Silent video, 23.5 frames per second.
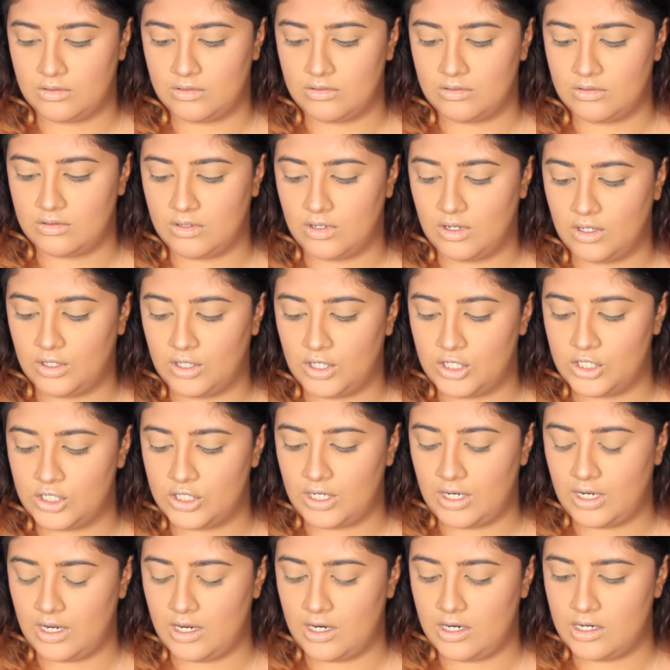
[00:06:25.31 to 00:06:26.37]
darker
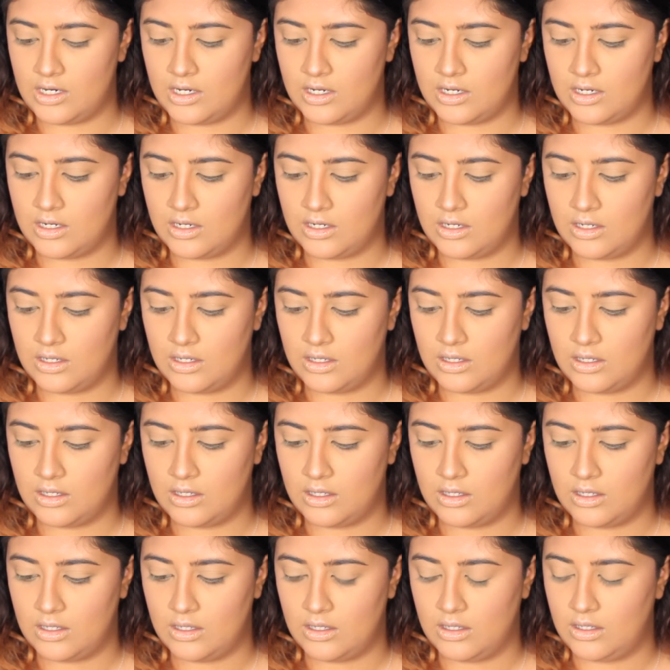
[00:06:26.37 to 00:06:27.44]
shade.
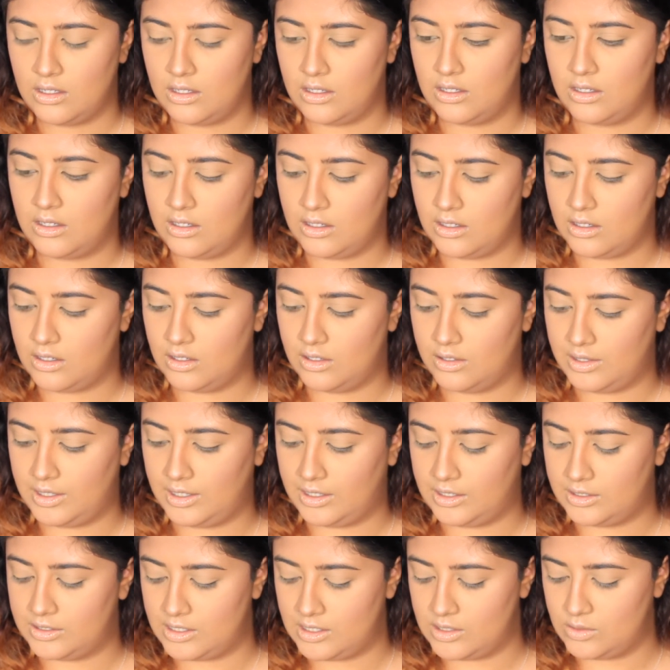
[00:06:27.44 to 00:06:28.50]
I don't think it
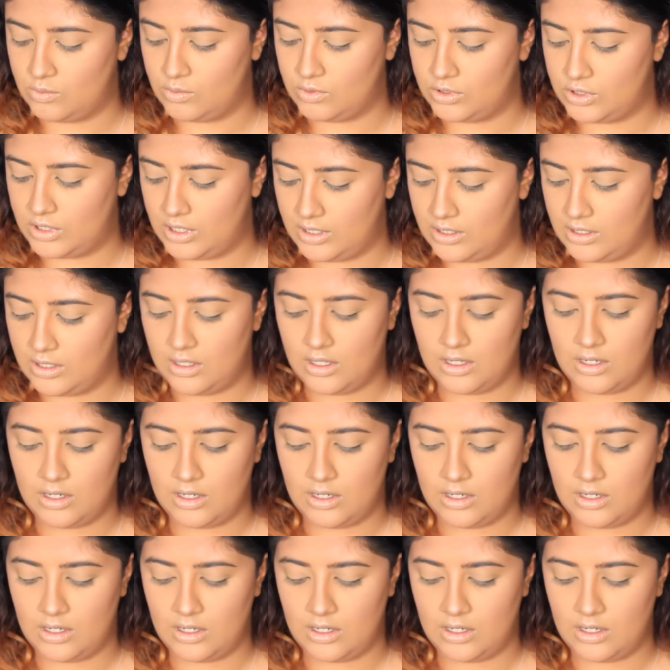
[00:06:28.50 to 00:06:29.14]
says what shade.